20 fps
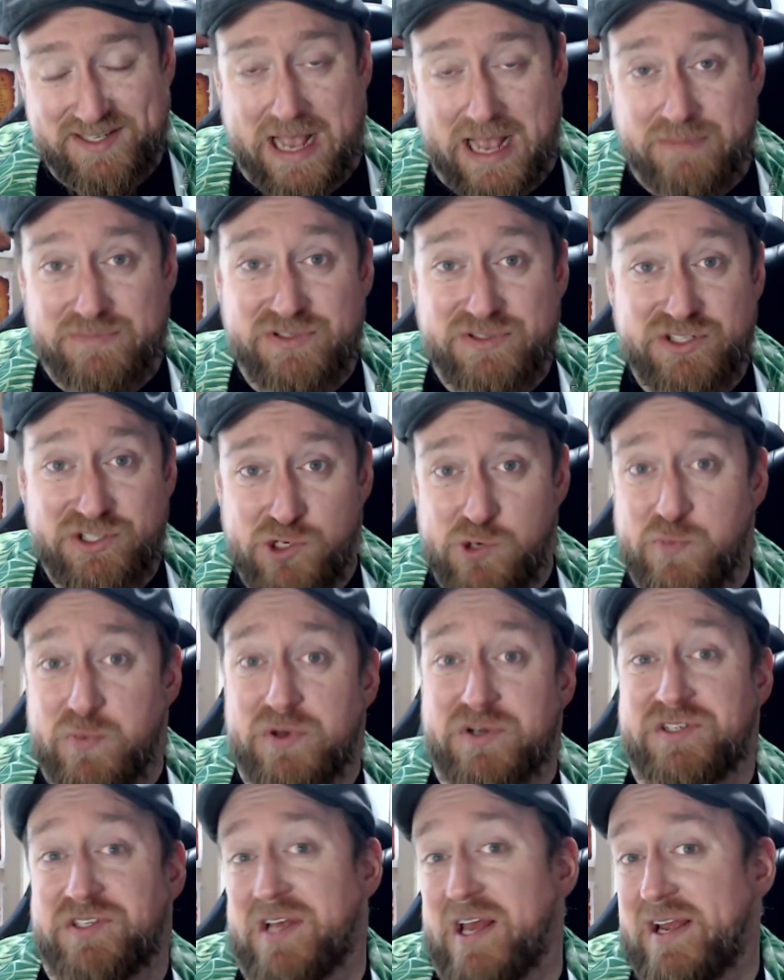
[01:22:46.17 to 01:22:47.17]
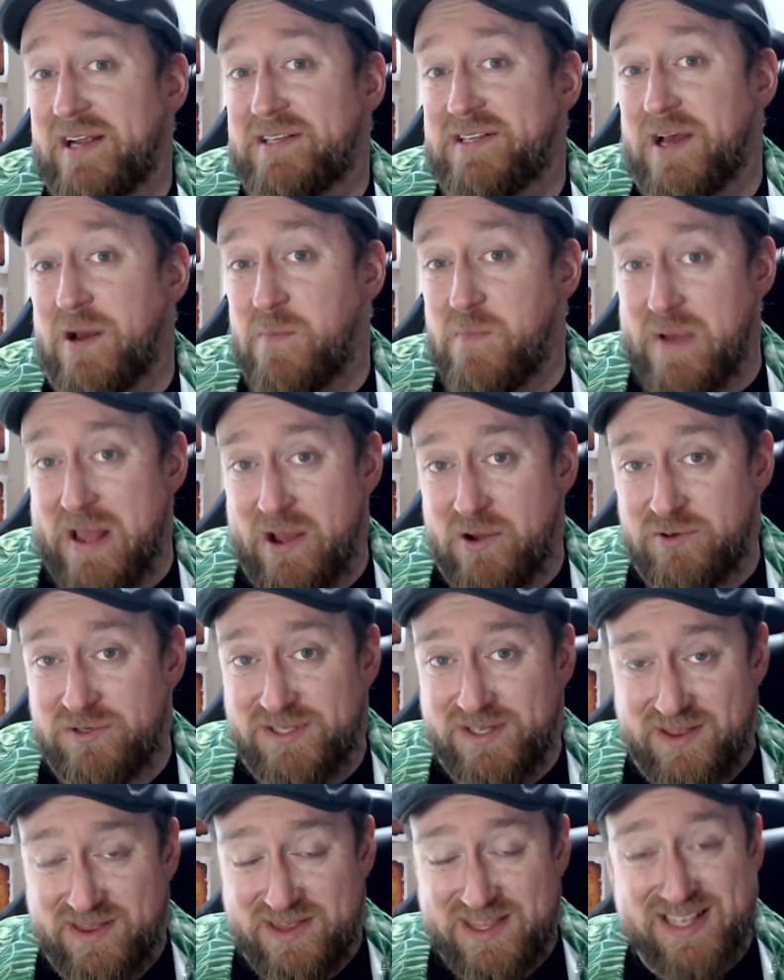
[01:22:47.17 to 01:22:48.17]
I'm super psyched about
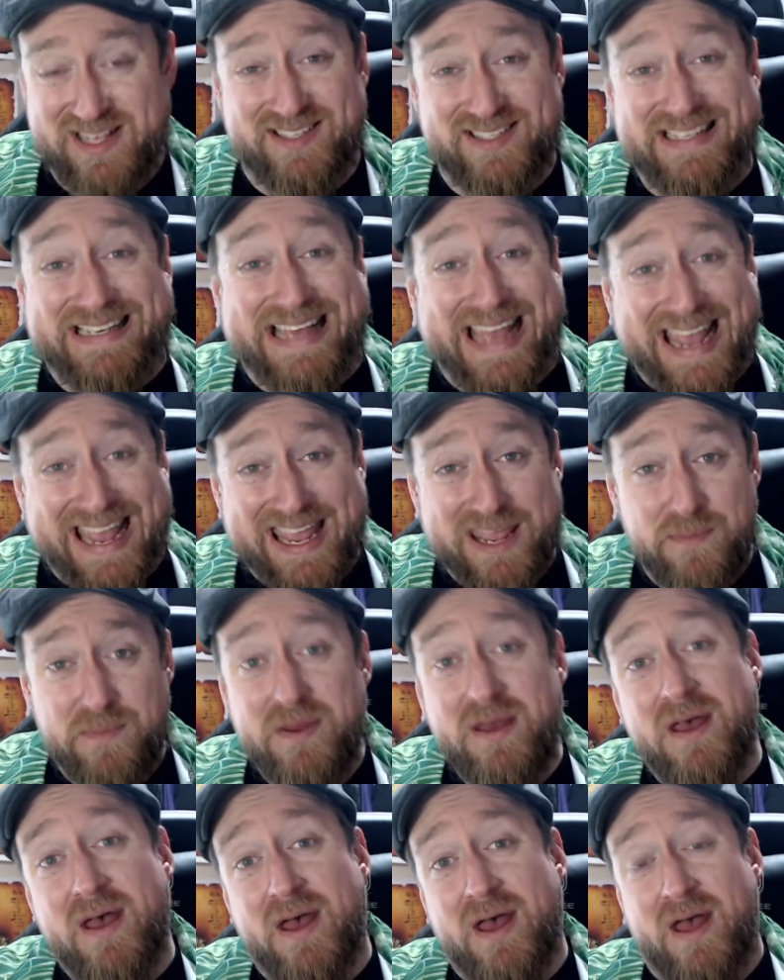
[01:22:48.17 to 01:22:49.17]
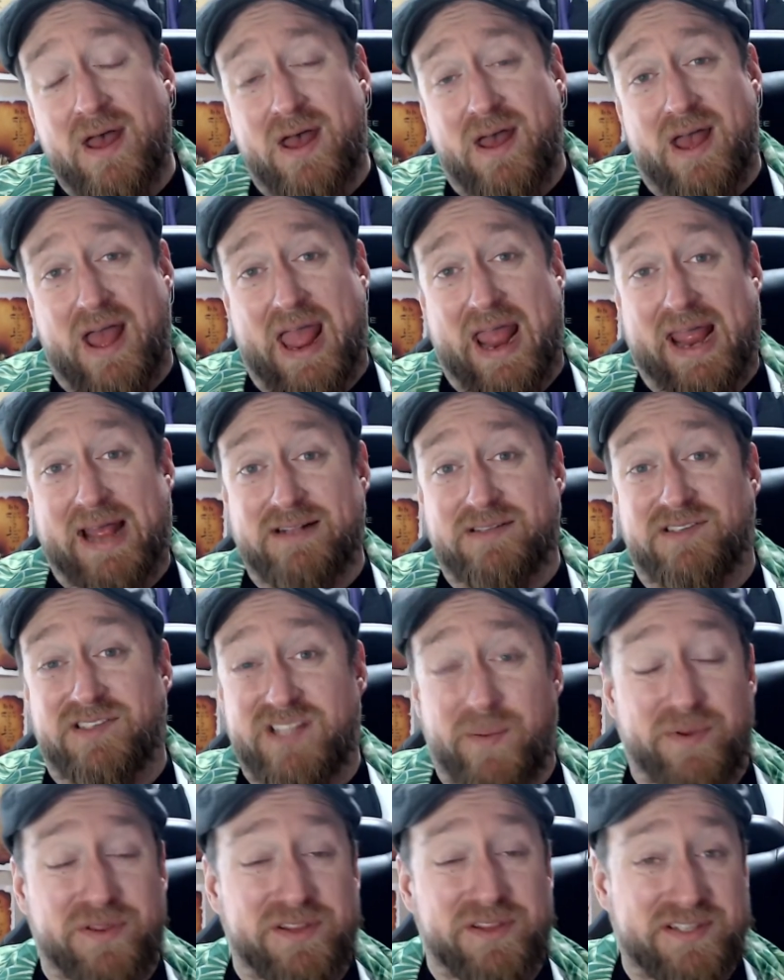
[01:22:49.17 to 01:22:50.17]
this game and
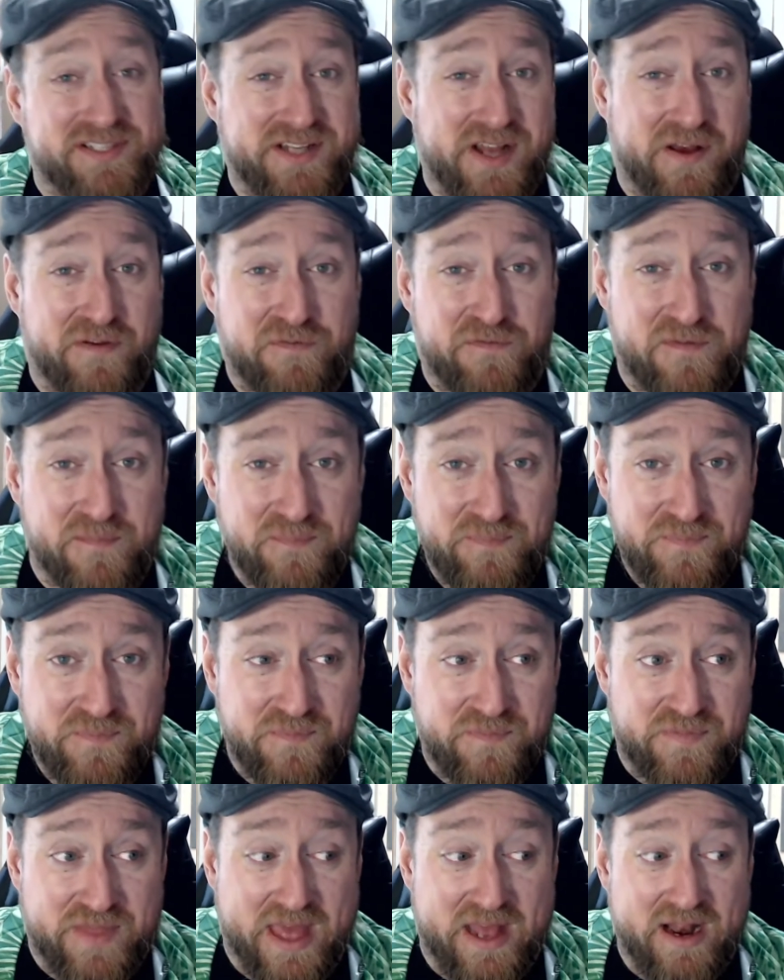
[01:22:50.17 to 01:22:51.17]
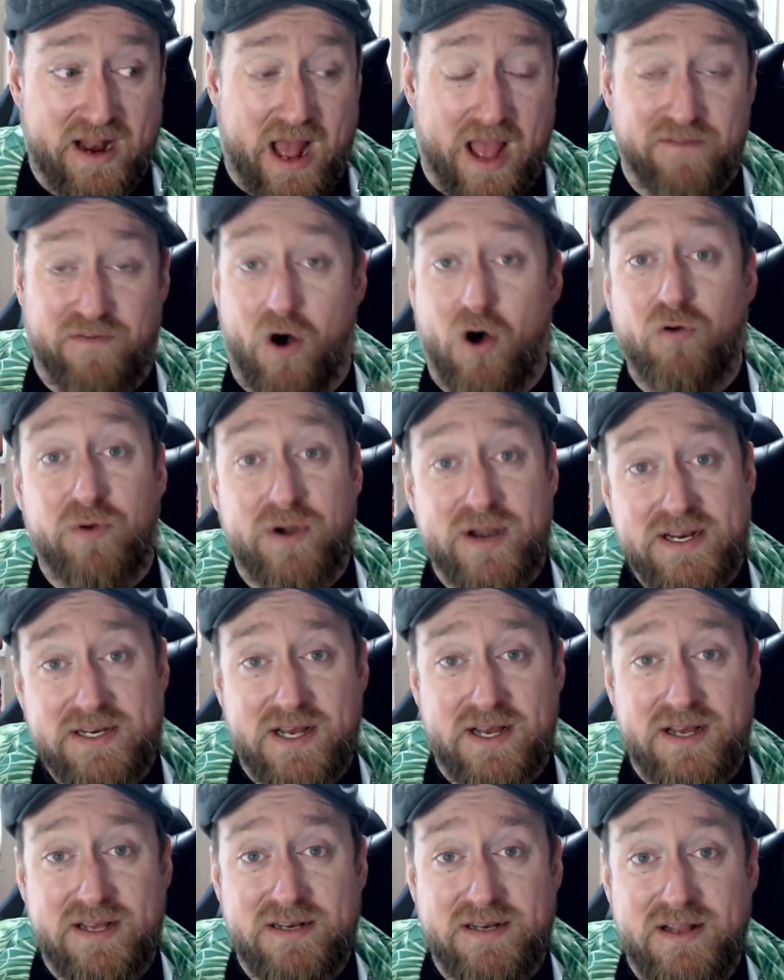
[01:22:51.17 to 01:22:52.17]
some of the stuff that I've already
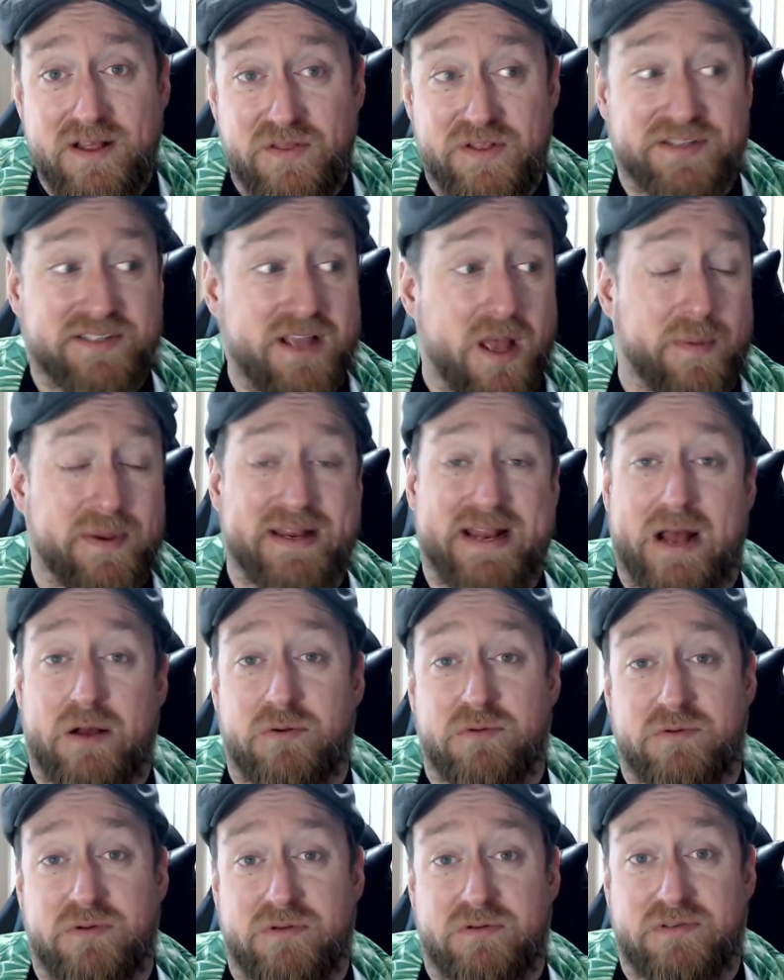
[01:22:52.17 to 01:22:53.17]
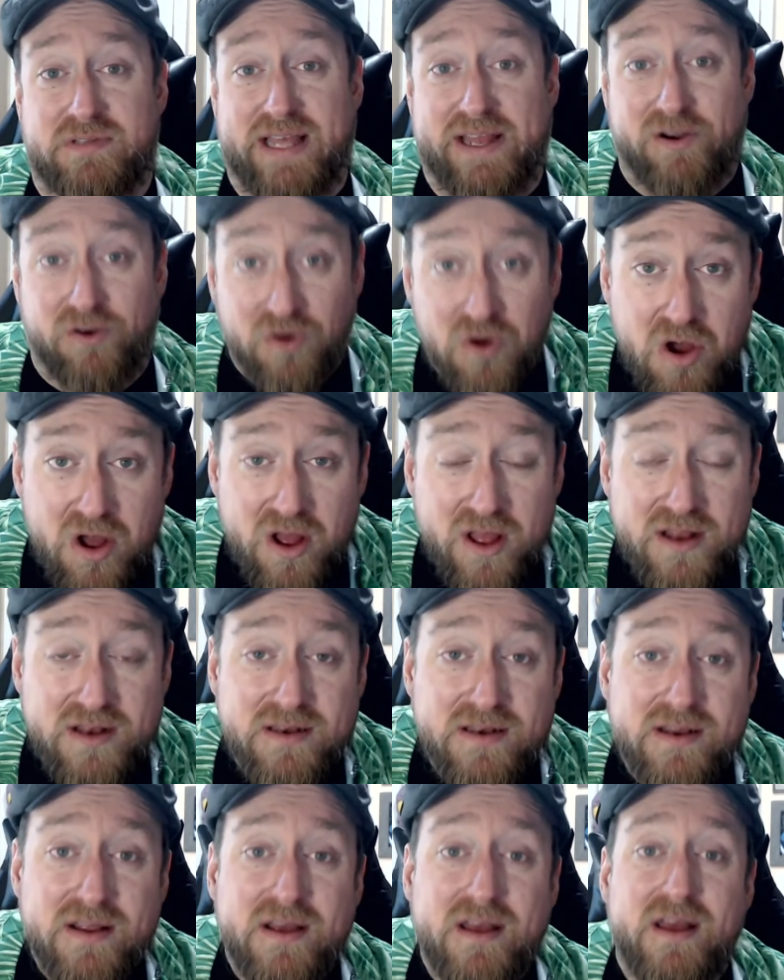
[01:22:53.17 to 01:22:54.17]
done that's coming out later on,
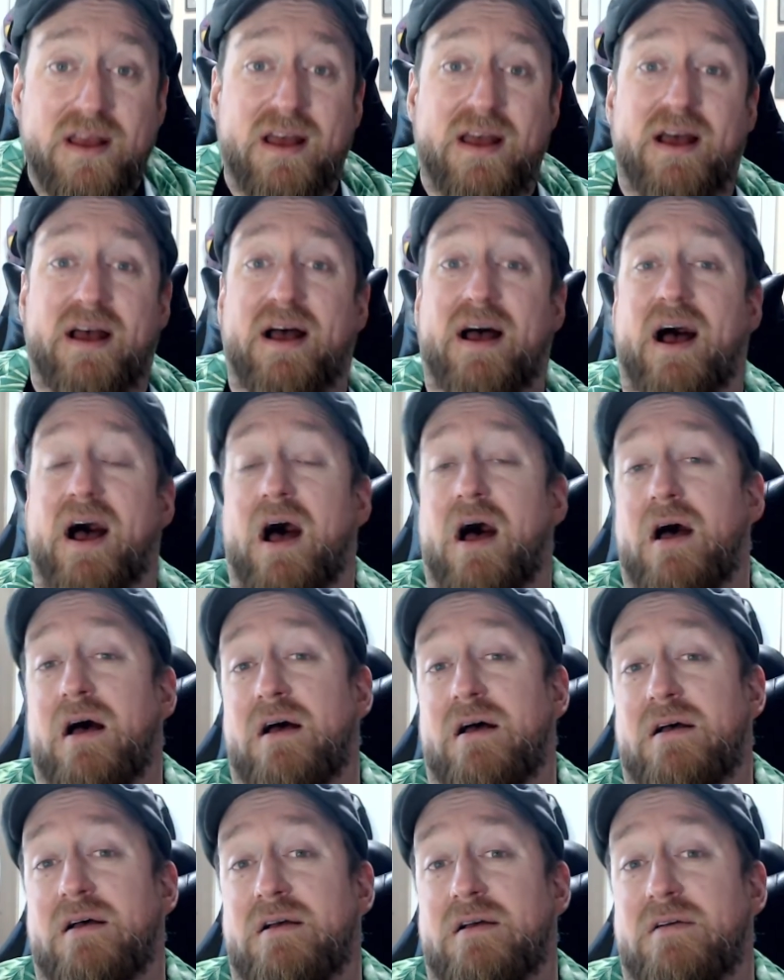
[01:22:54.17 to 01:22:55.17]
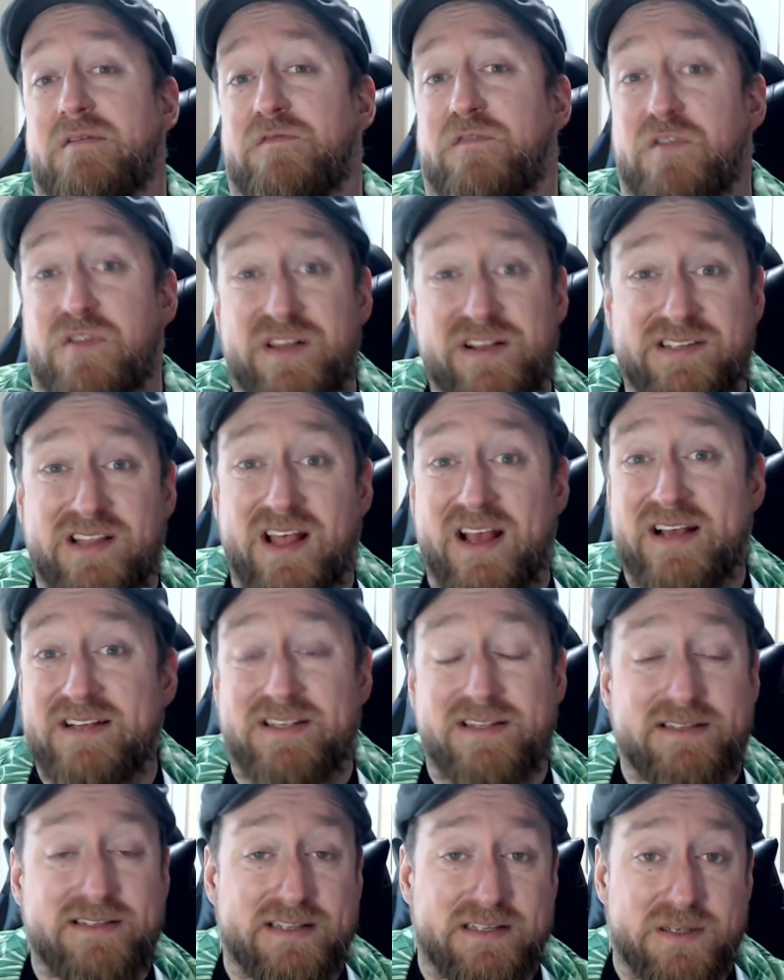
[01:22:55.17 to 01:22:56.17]
for this
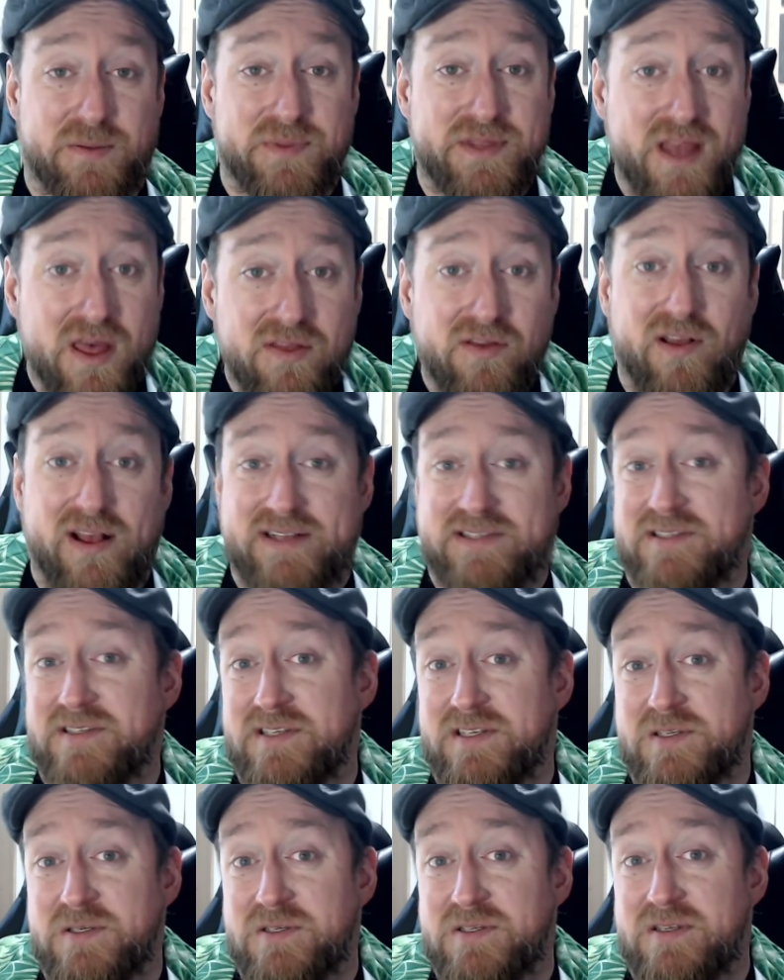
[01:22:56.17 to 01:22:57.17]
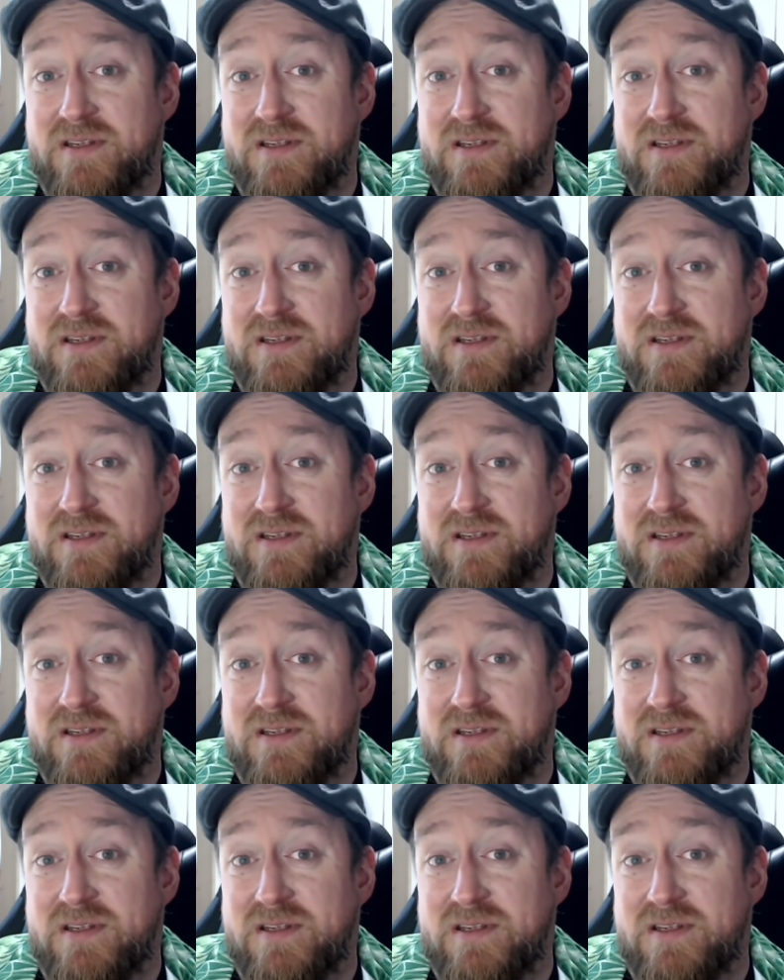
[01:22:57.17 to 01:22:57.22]
license and some of the other licenses.